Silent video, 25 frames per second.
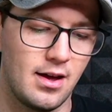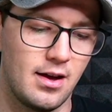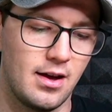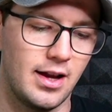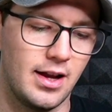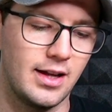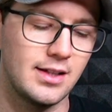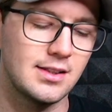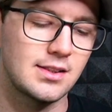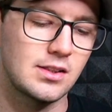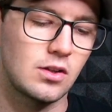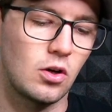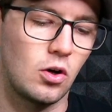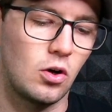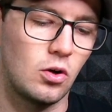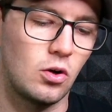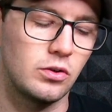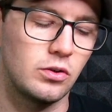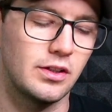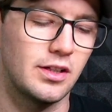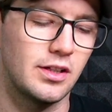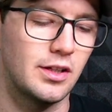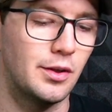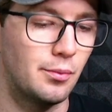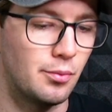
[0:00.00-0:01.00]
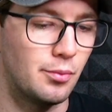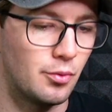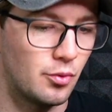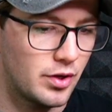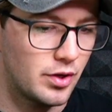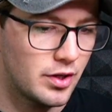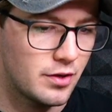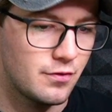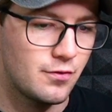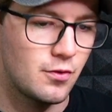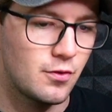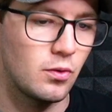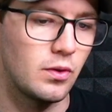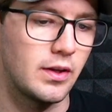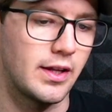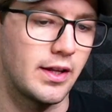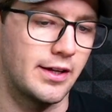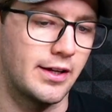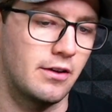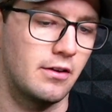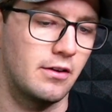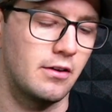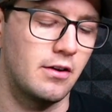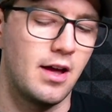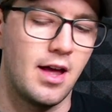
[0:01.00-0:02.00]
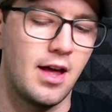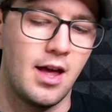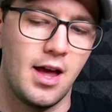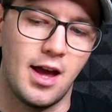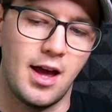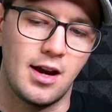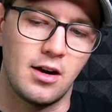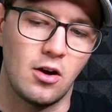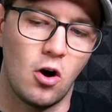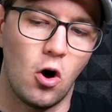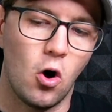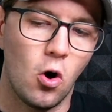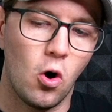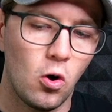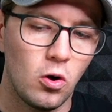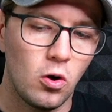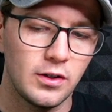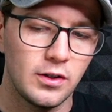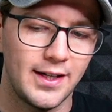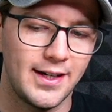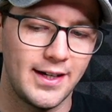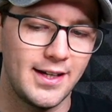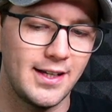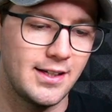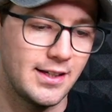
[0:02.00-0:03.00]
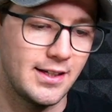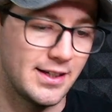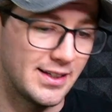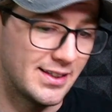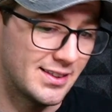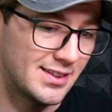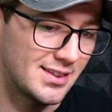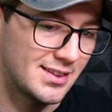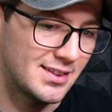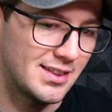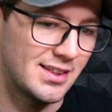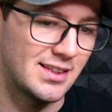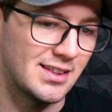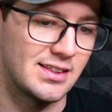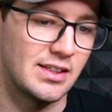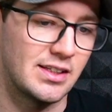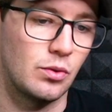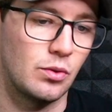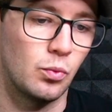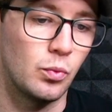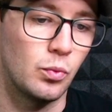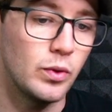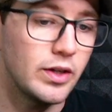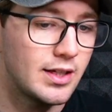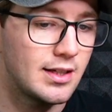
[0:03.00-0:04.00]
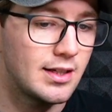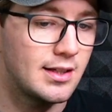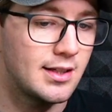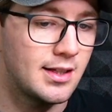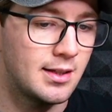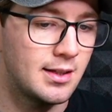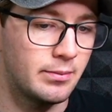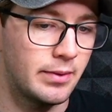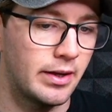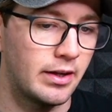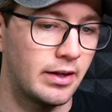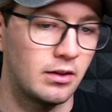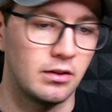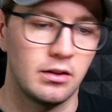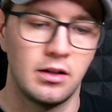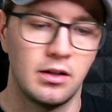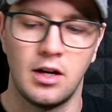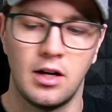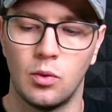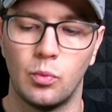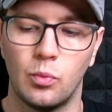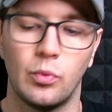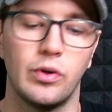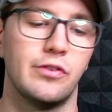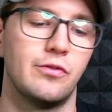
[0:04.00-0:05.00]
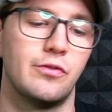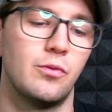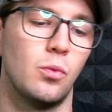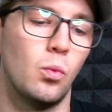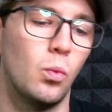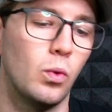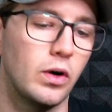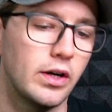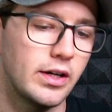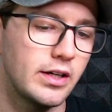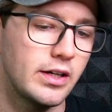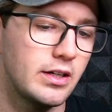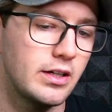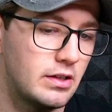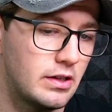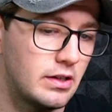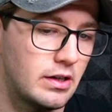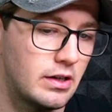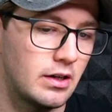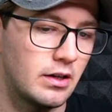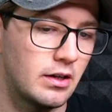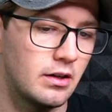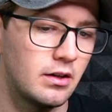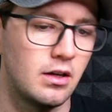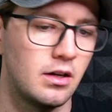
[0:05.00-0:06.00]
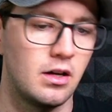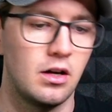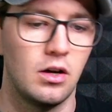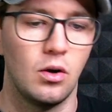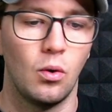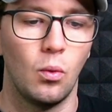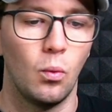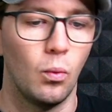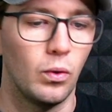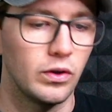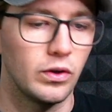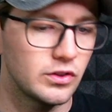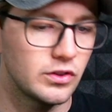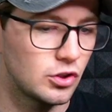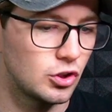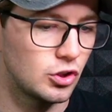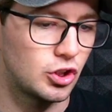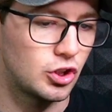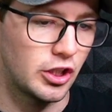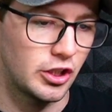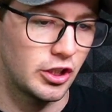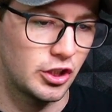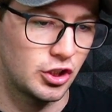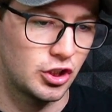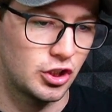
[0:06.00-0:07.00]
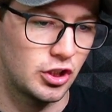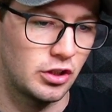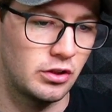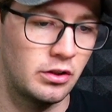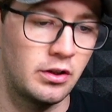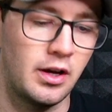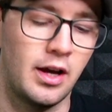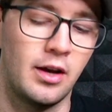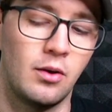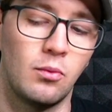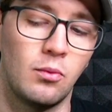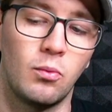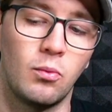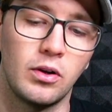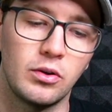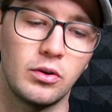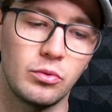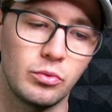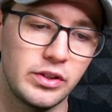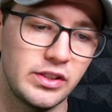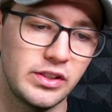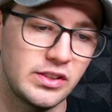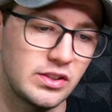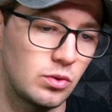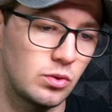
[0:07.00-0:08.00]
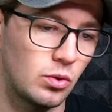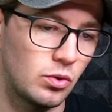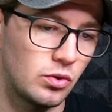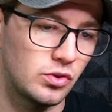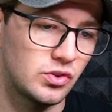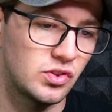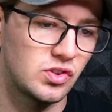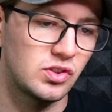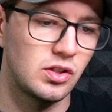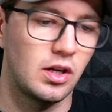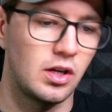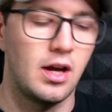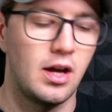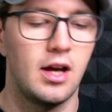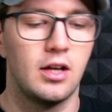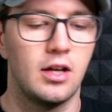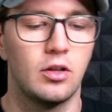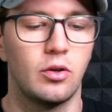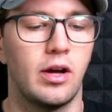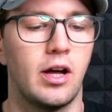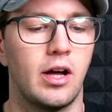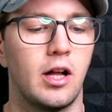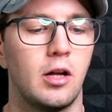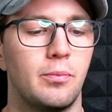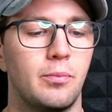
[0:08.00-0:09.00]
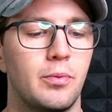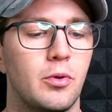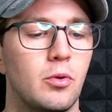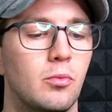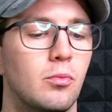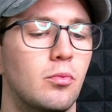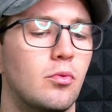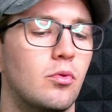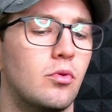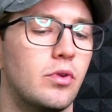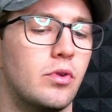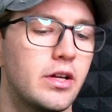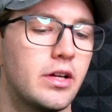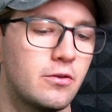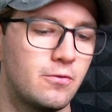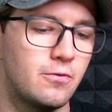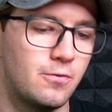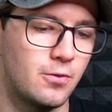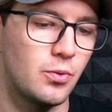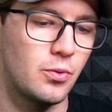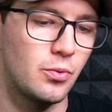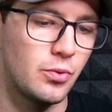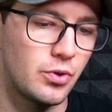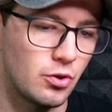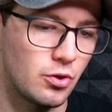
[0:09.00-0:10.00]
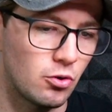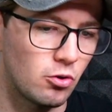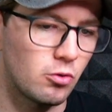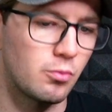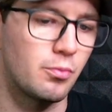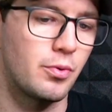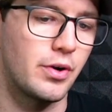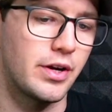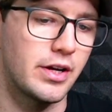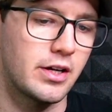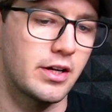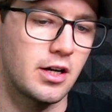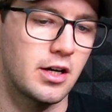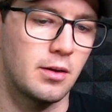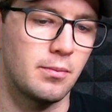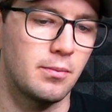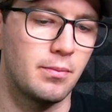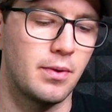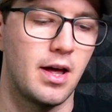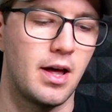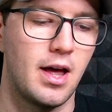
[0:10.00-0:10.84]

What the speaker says: It's called the Breakthrough Letter, and all that it is a weekly email with one idea, one suggestion, and one resource to help you break through your breakup